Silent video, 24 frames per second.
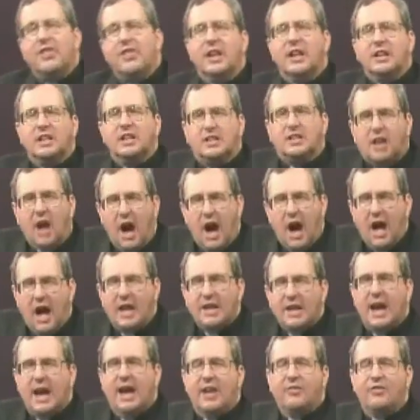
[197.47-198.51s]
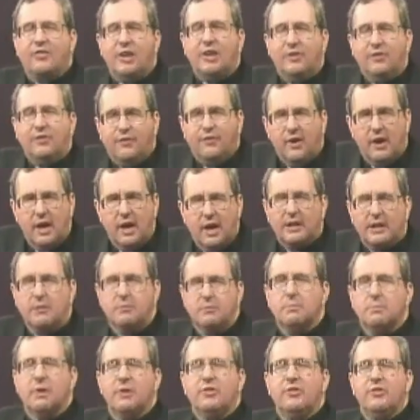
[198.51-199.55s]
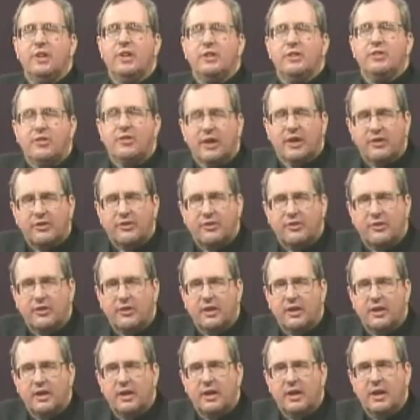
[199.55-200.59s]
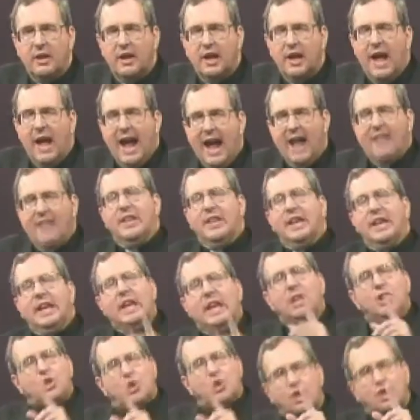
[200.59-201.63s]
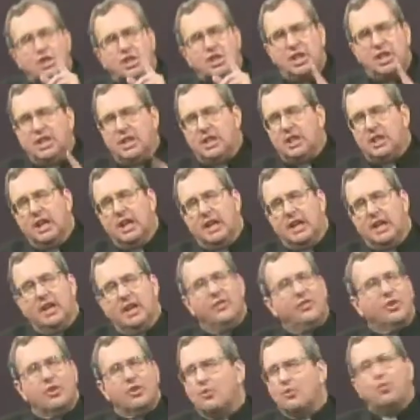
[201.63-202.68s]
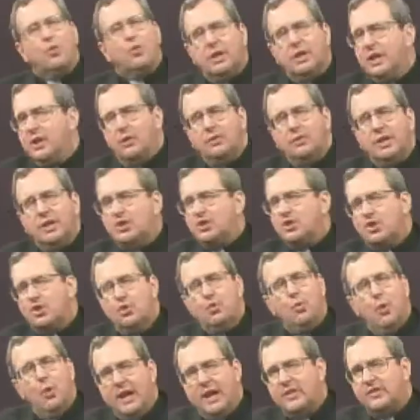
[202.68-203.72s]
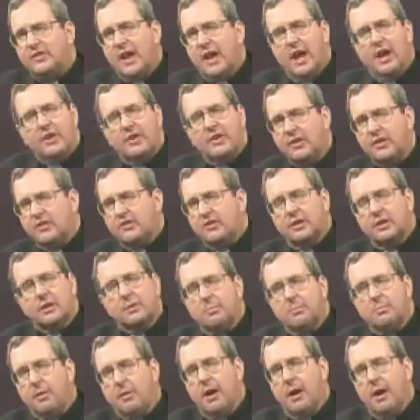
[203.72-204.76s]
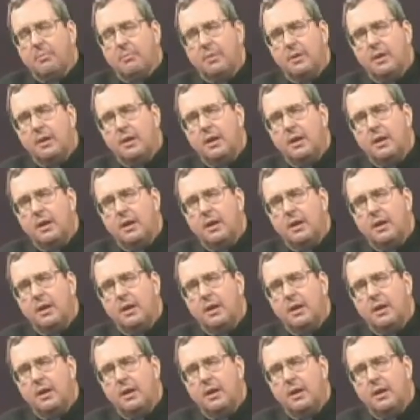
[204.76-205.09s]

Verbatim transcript: then God as defined must exist. And the interesting thing is there's really only two ways out of this little pup.